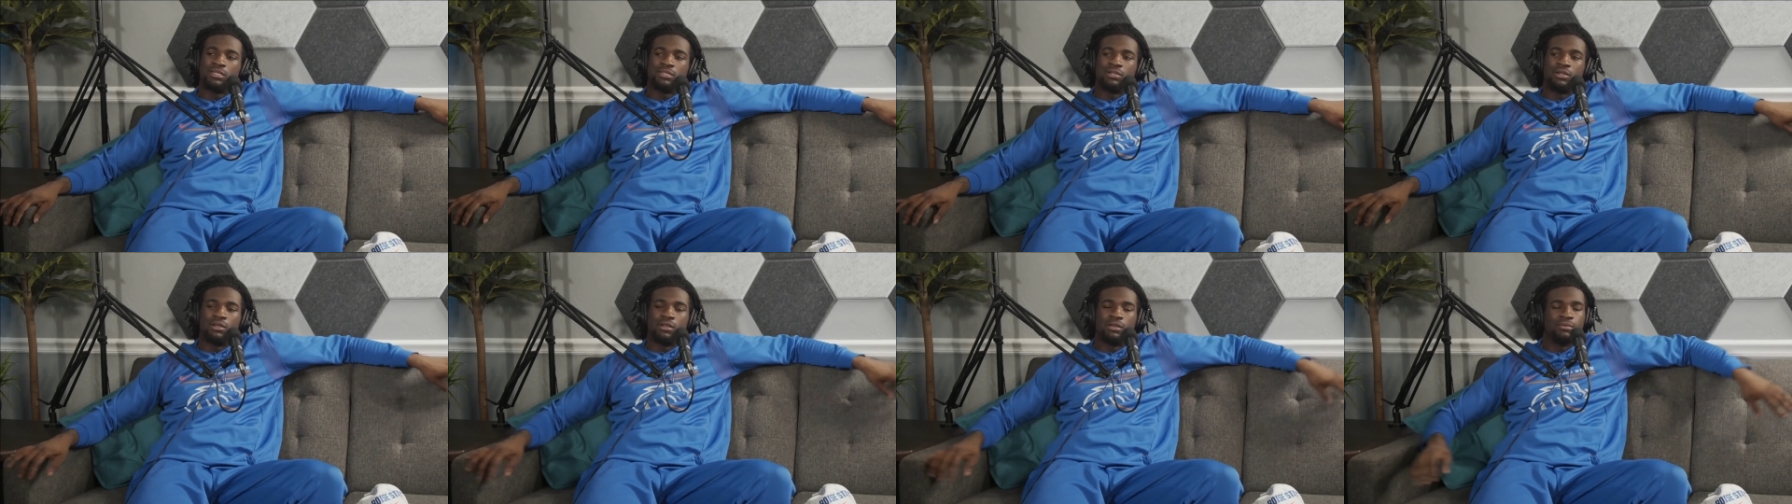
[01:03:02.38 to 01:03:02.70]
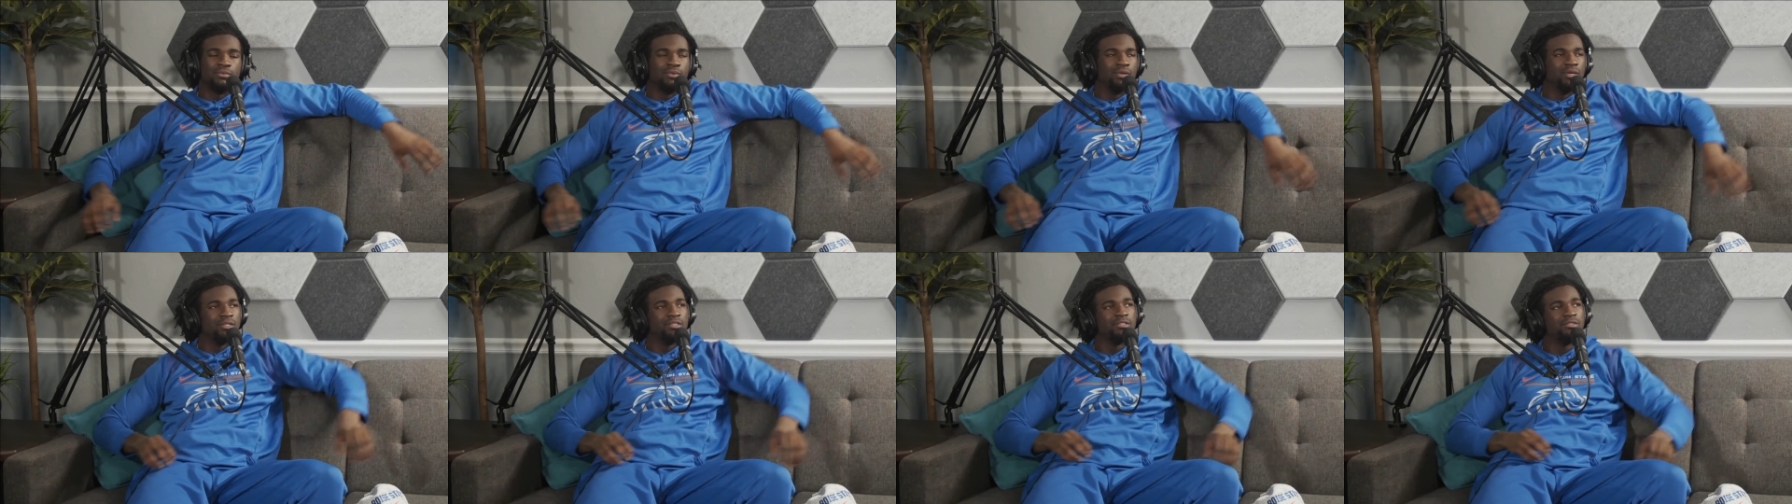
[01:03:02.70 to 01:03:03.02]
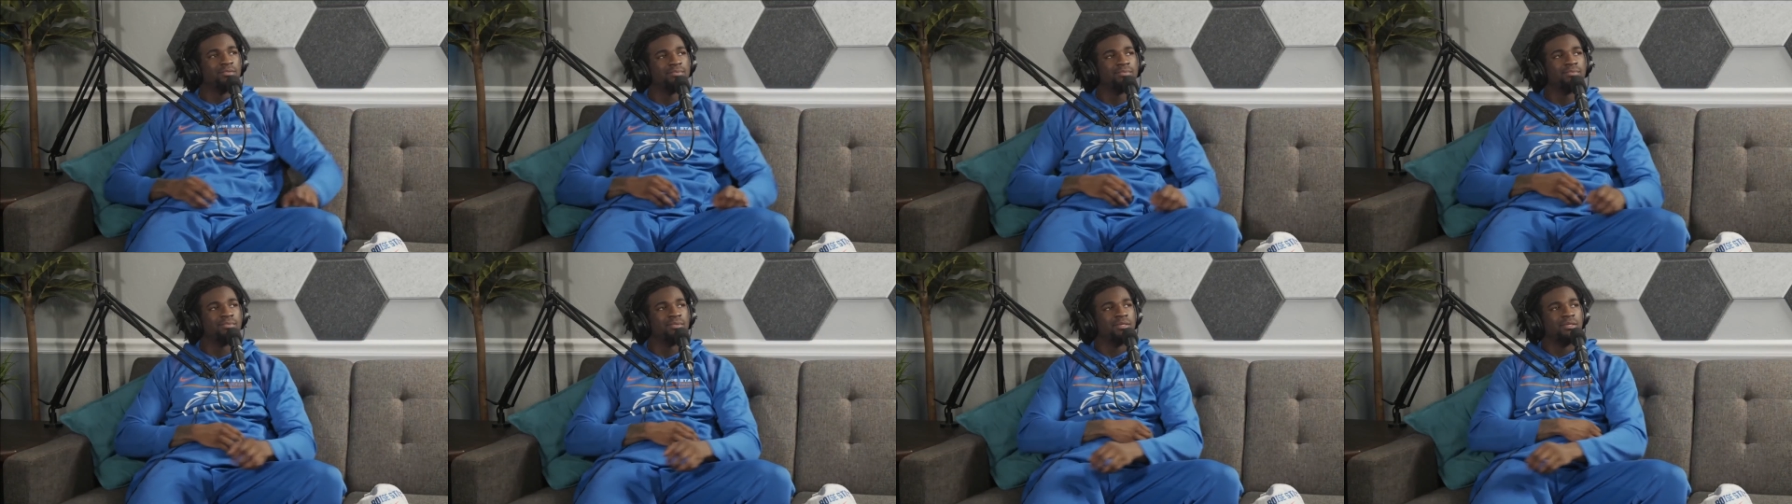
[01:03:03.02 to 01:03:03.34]
That's all it
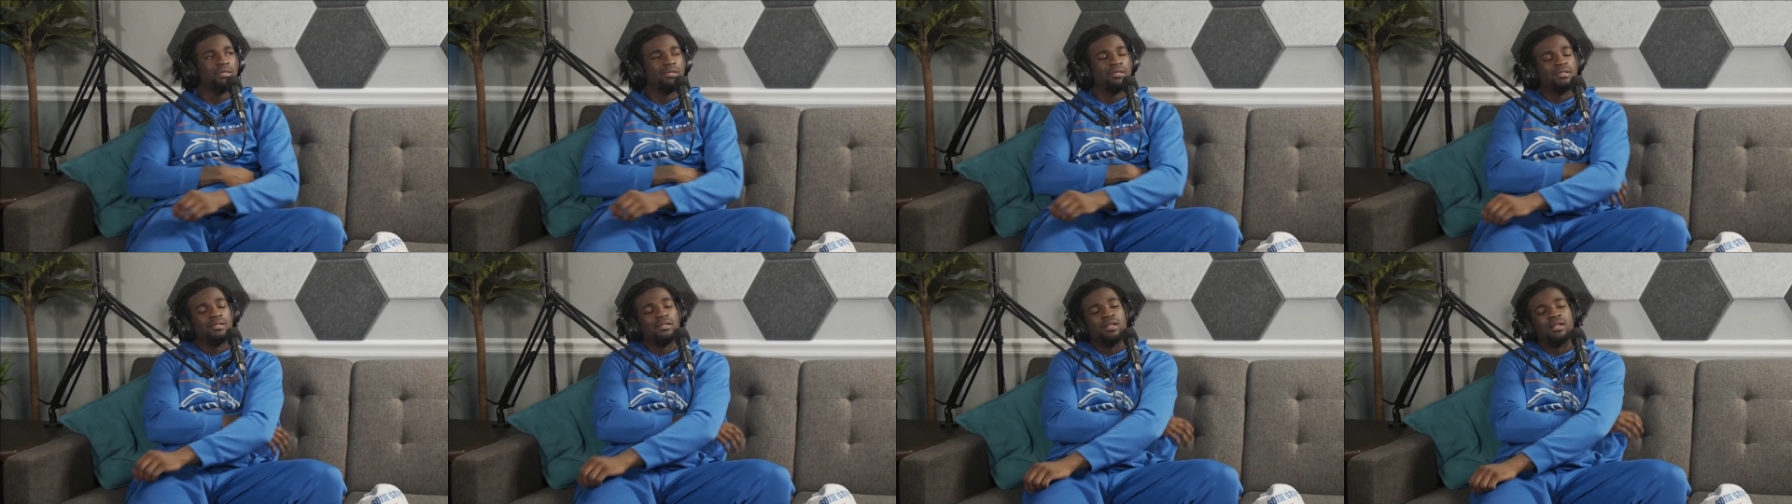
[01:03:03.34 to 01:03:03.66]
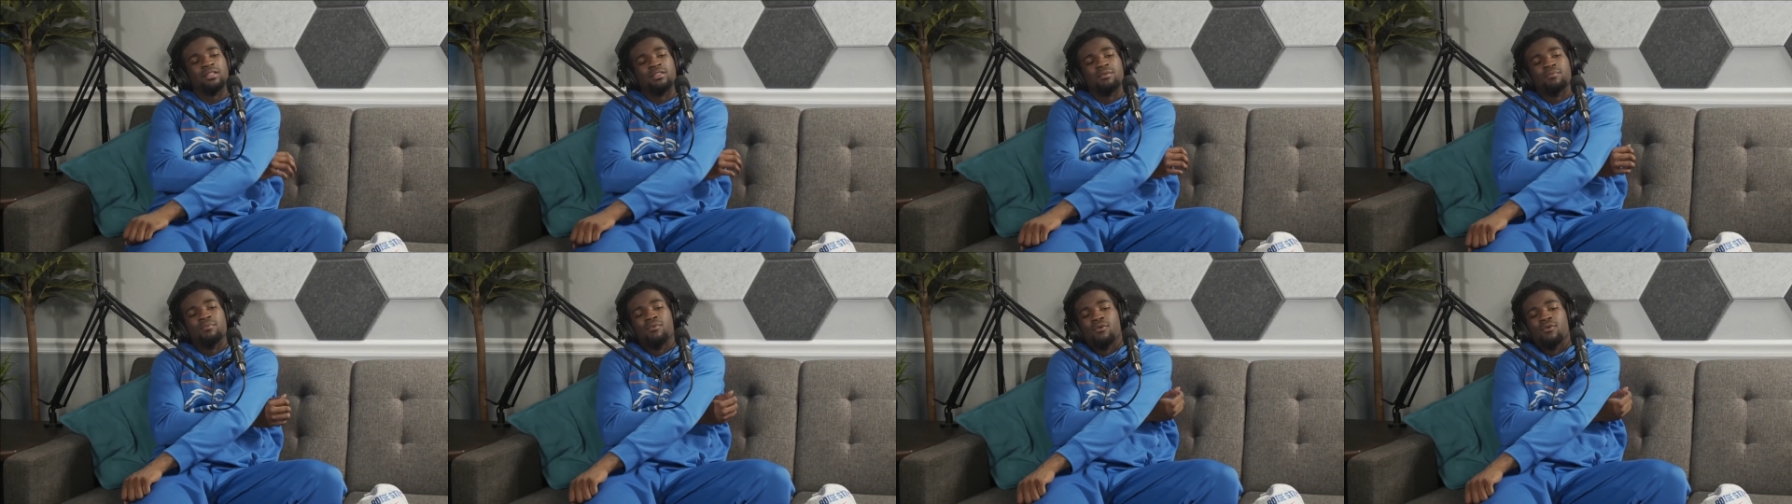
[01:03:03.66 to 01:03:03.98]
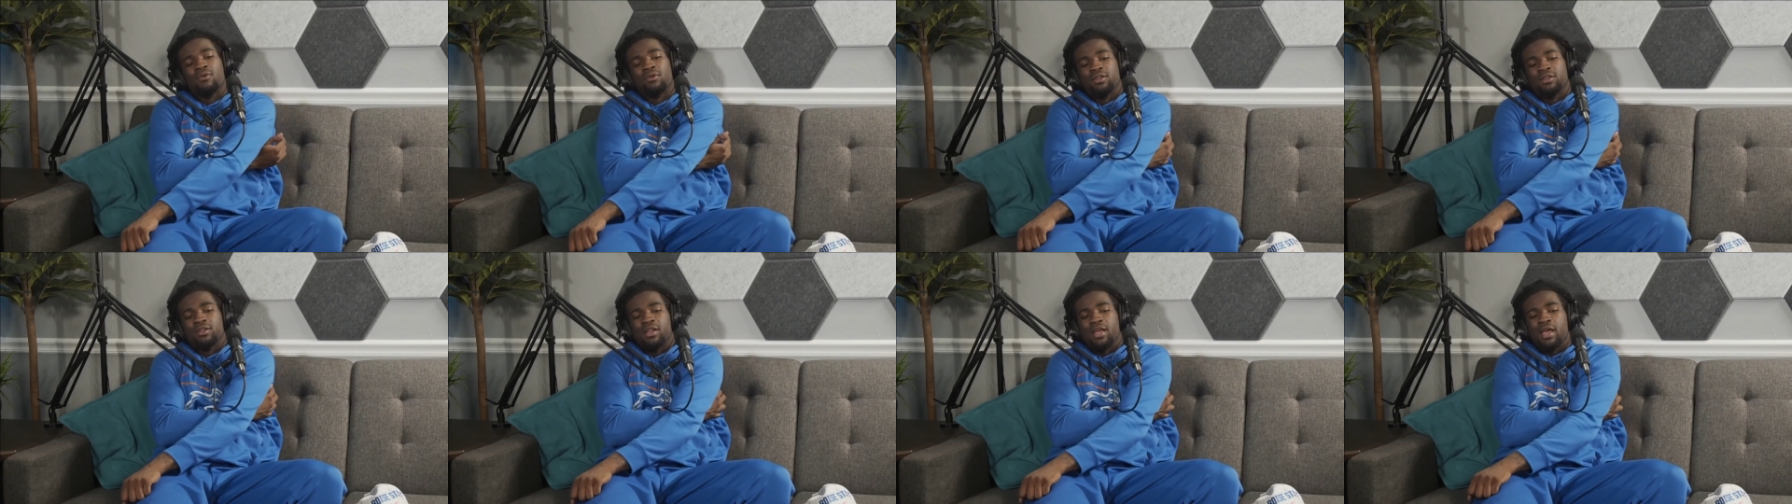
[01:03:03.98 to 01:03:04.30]
was. Nothing
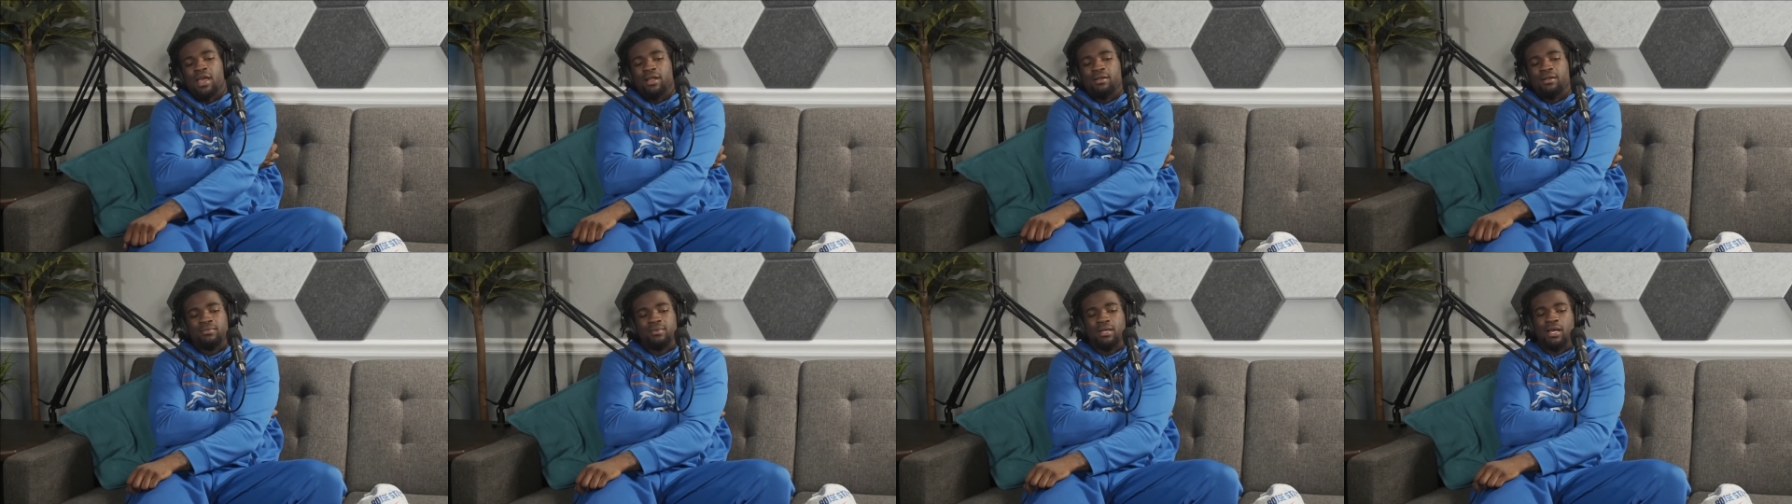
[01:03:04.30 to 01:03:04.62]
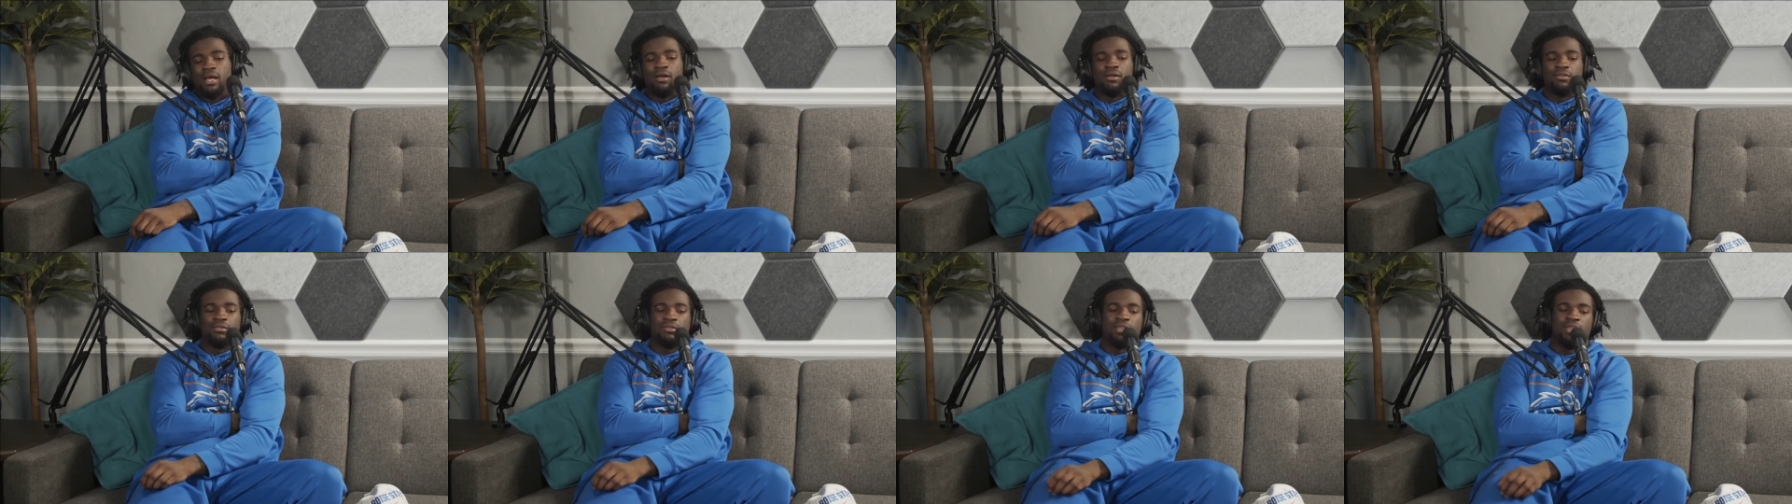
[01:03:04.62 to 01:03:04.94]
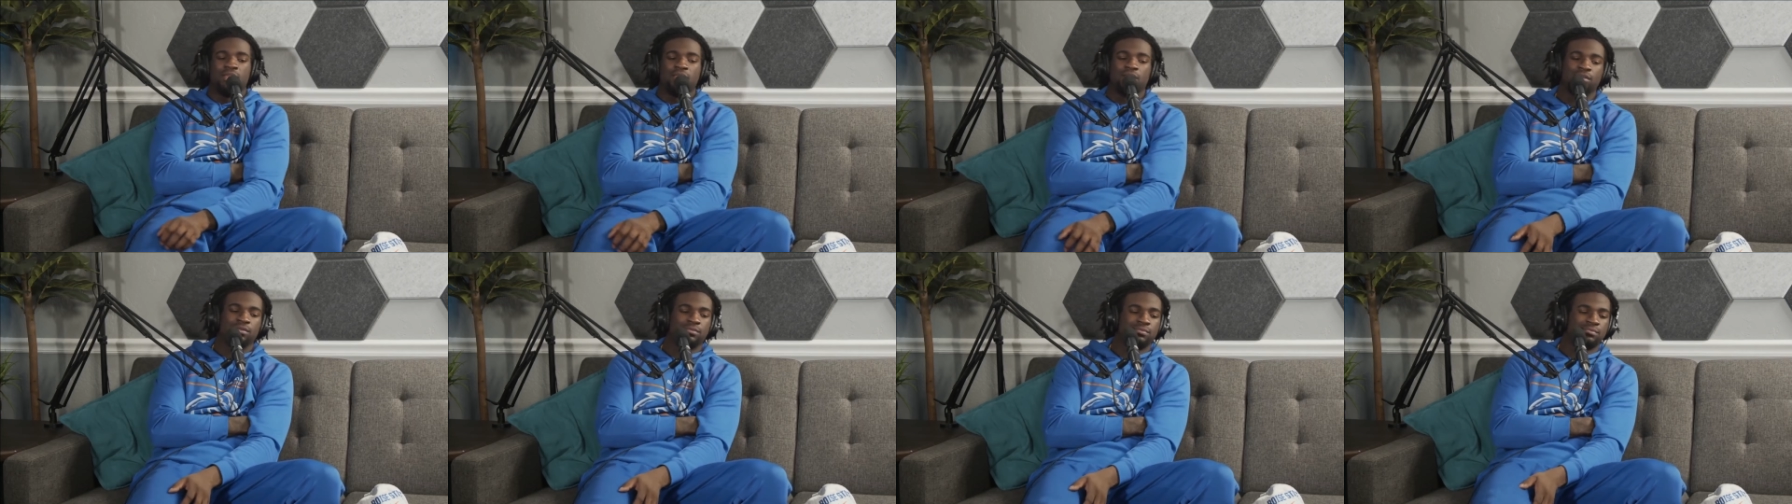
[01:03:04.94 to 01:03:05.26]
more than that. I don't
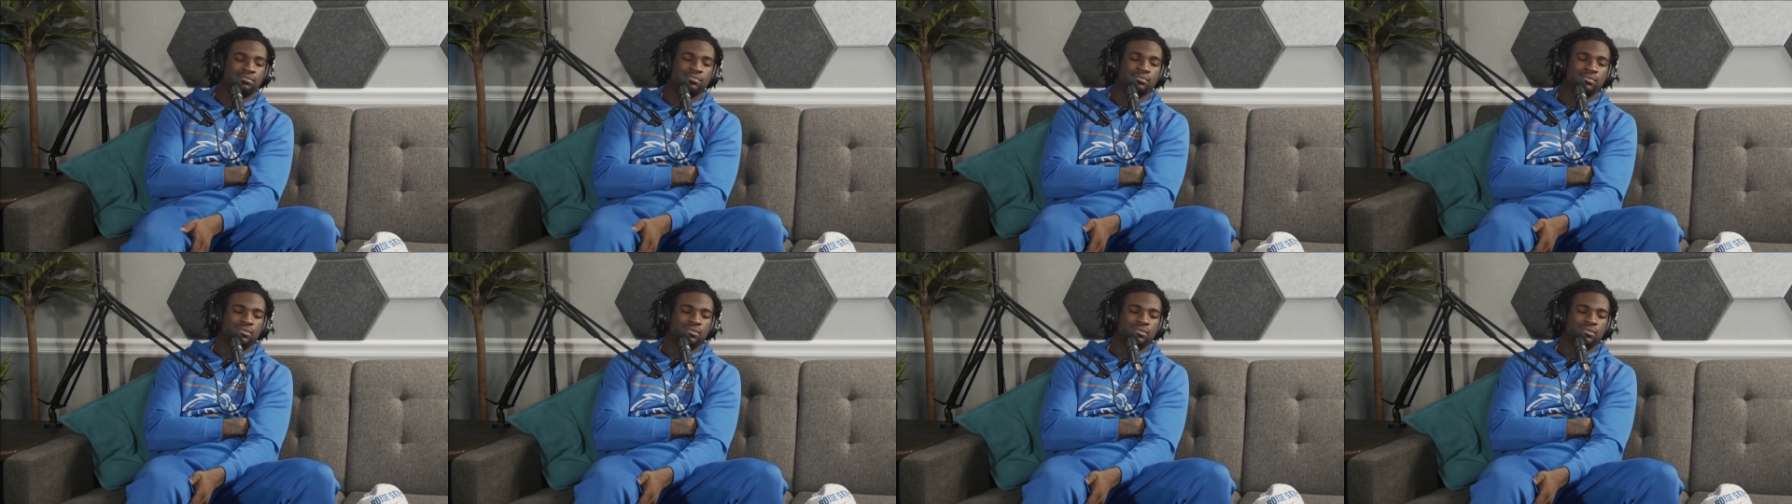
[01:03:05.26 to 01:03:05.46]
think